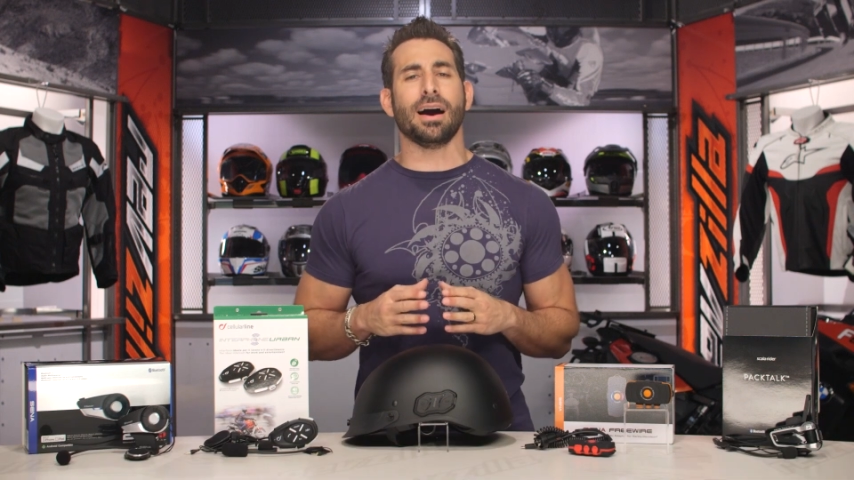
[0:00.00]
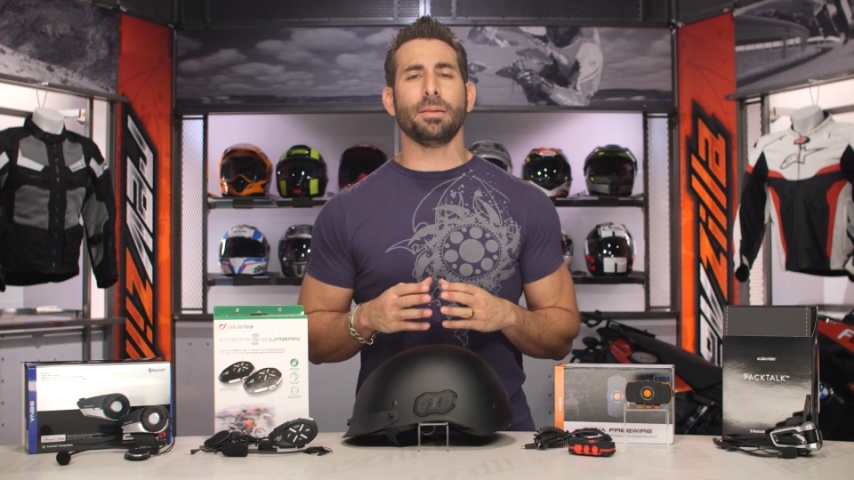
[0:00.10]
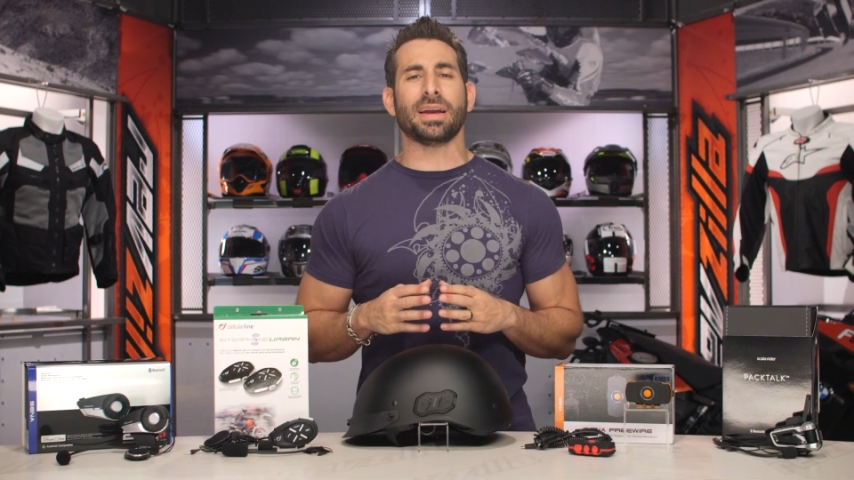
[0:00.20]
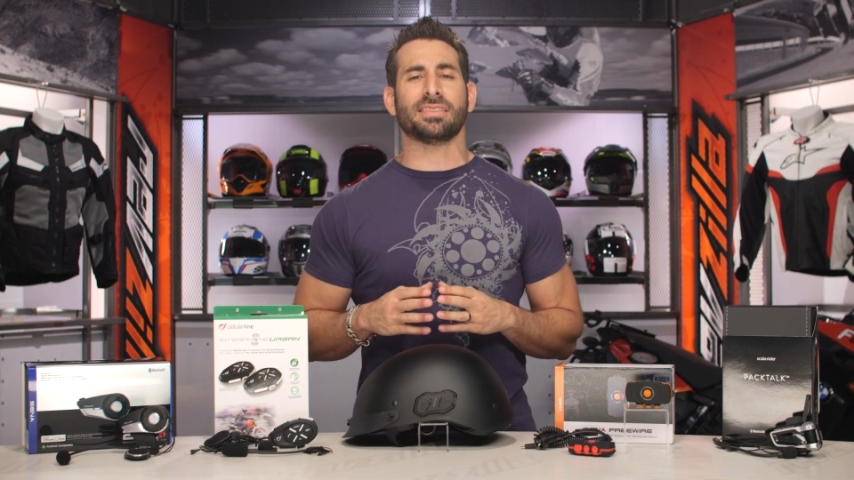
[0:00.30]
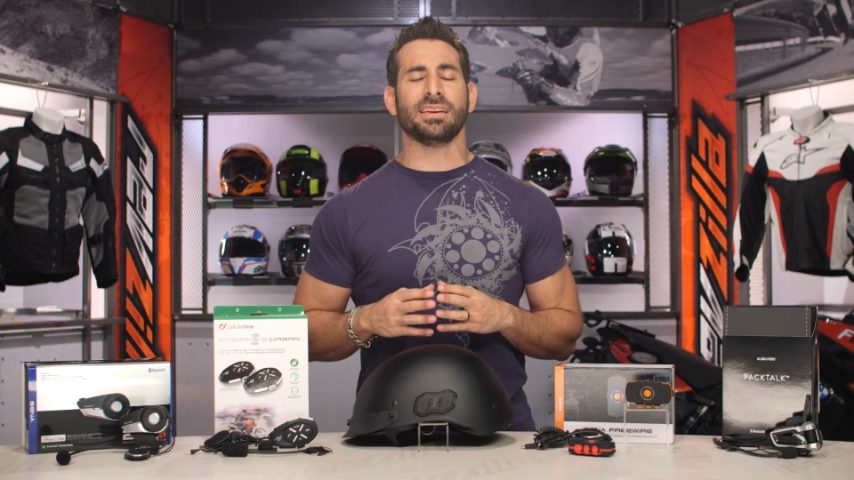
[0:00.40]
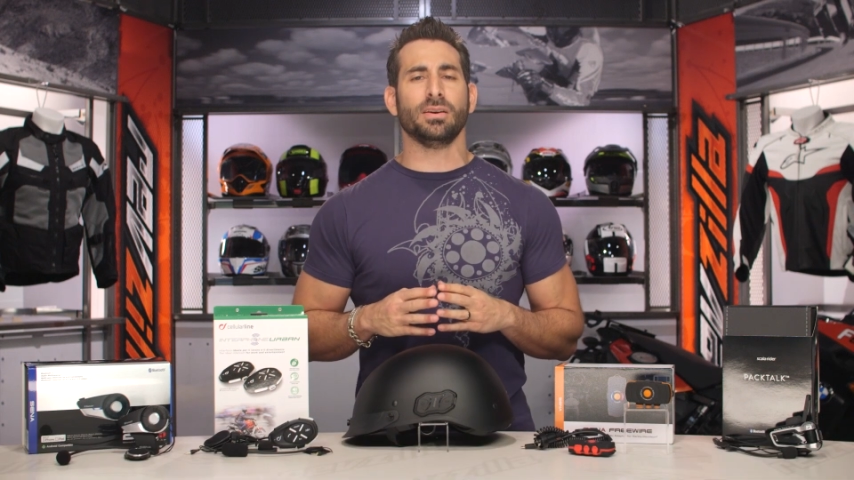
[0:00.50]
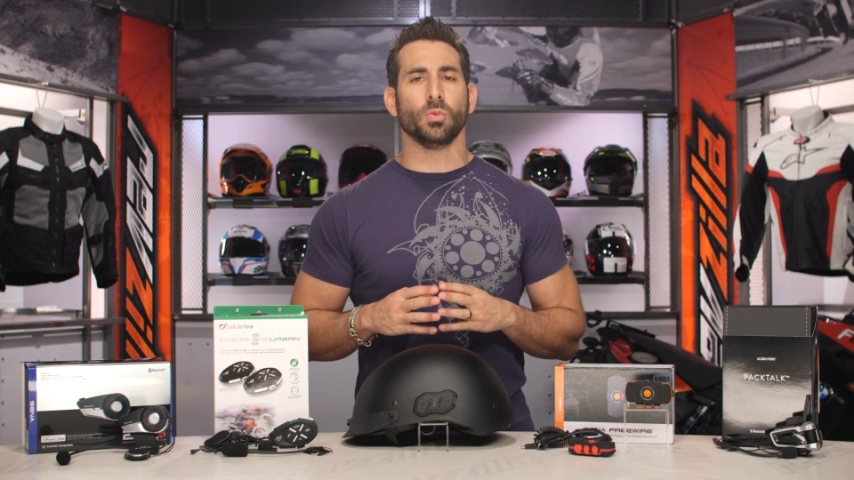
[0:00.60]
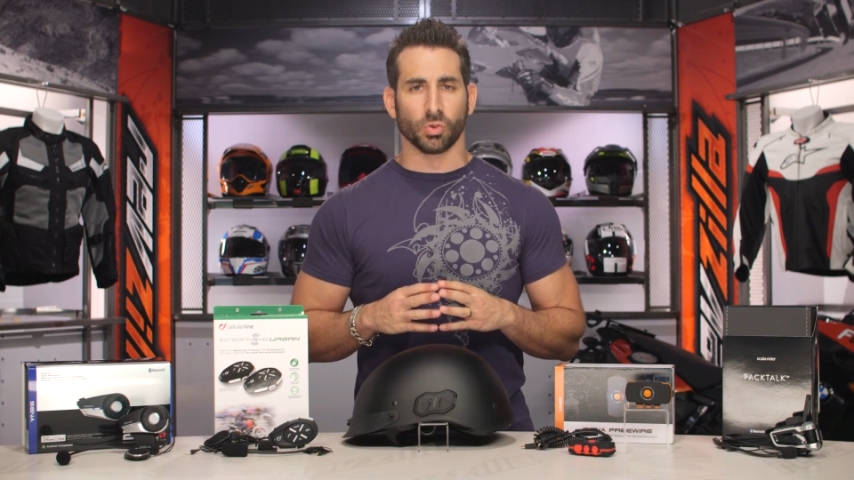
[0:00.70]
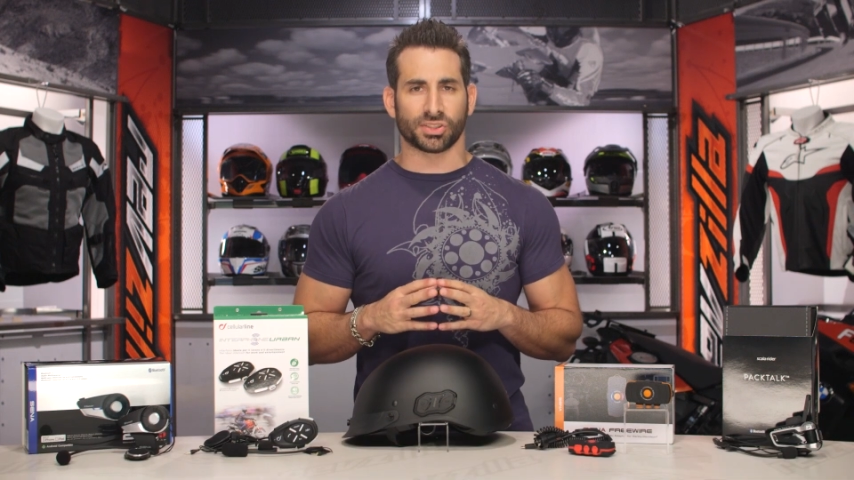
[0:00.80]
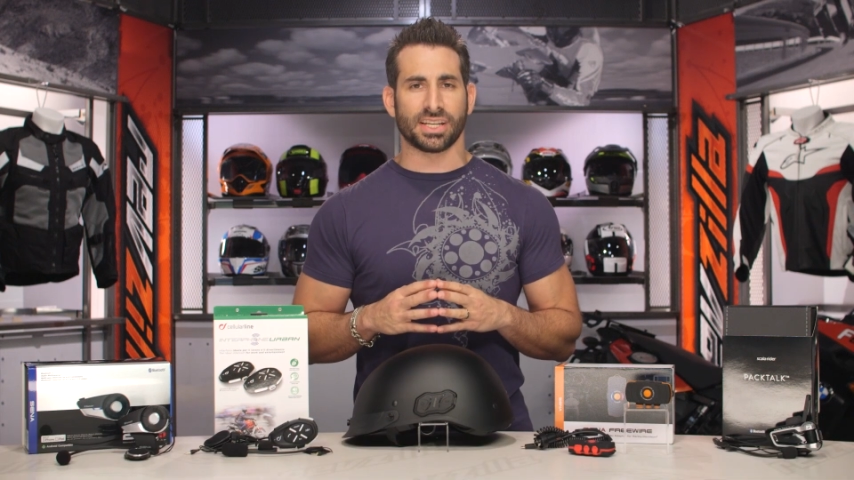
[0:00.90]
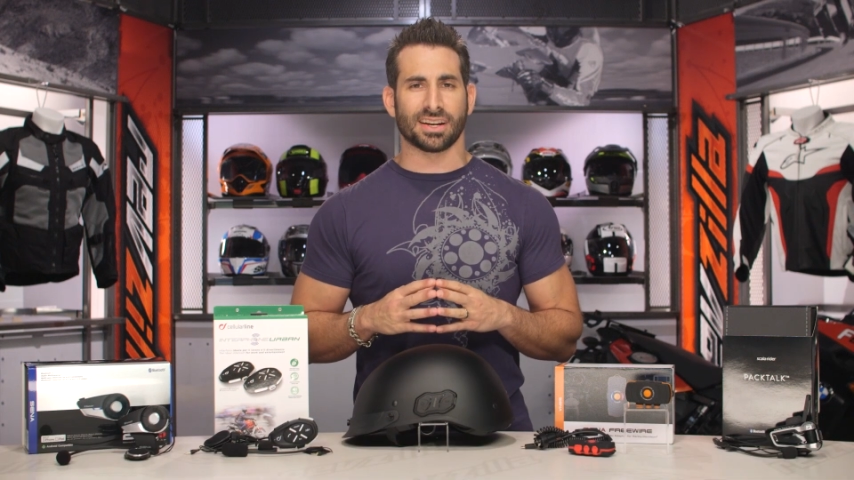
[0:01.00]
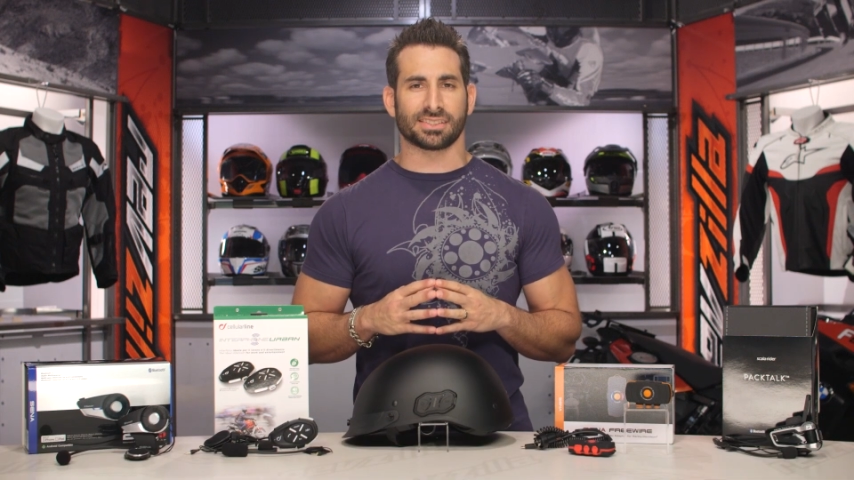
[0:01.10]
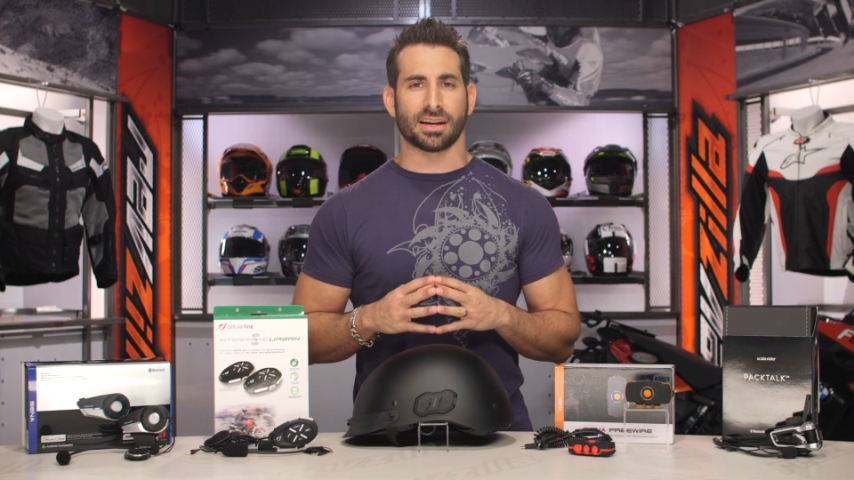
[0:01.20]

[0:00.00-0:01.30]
I'm Anthony. We'll see you next